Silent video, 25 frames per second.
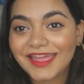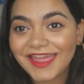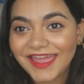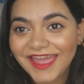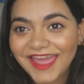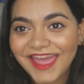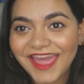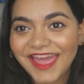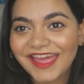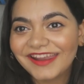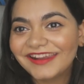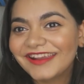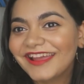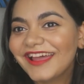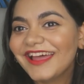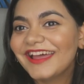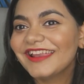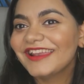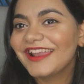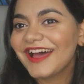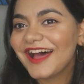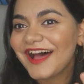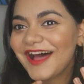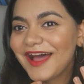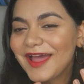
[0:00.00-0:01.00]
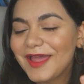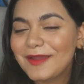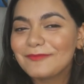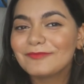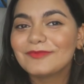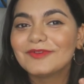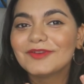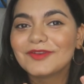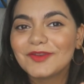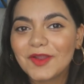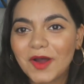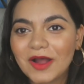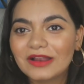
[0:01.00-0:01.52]
air and I
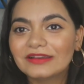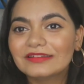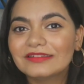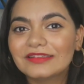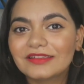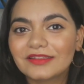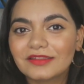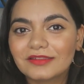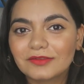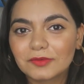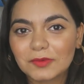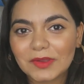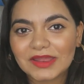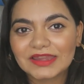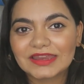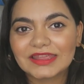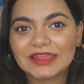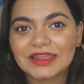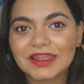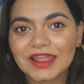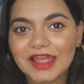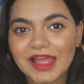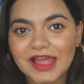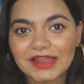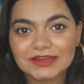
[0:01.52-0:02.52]
am not sweating